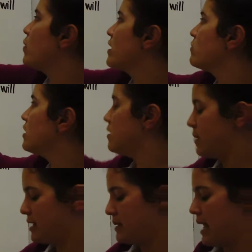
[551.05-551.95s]
When will it
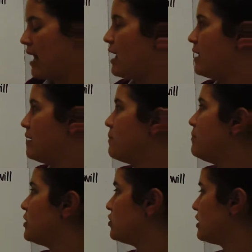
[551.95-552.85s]
be 10
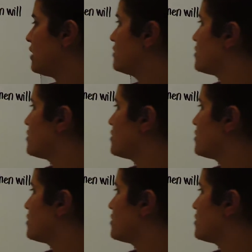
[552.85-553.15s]
billion?